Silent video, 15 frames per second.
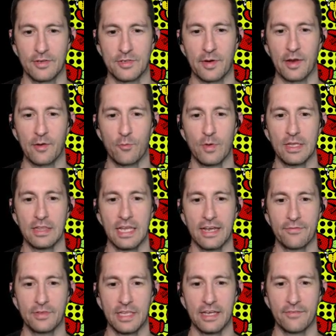So we got 1
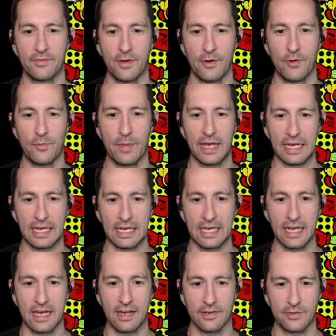life left. Oh my
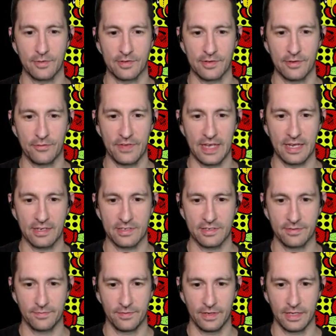gosh, they're so
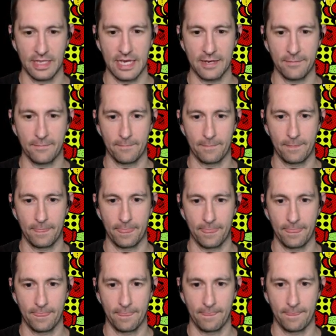fast. Look at that.
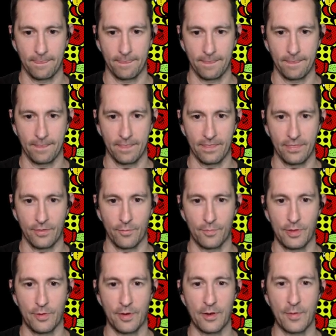They're
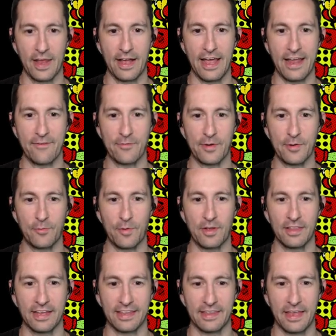blowing away every
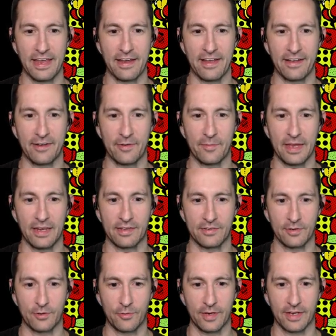wall. Like the, oh man, it's
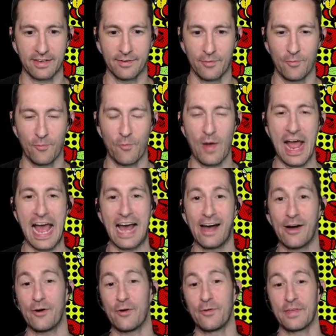so quick.
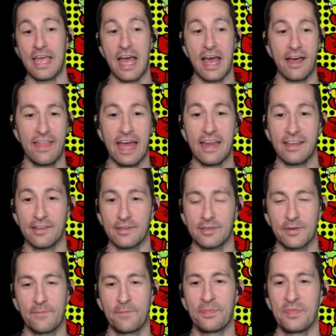Wow. Yeah, that
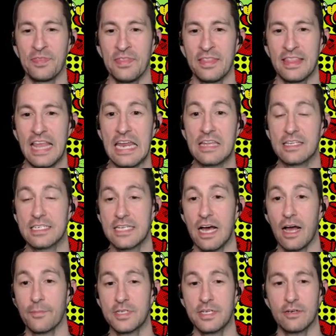is
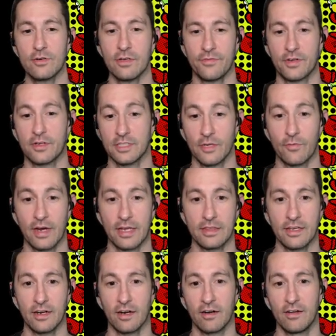top tier difficulty right
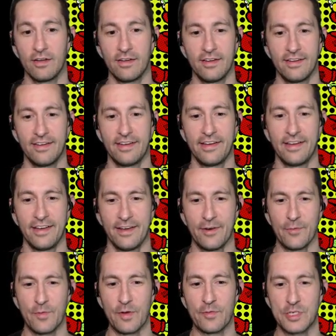there.
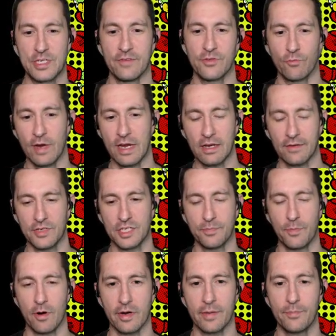We've achieved the rank of
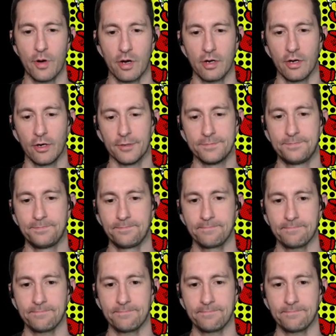sparring partner.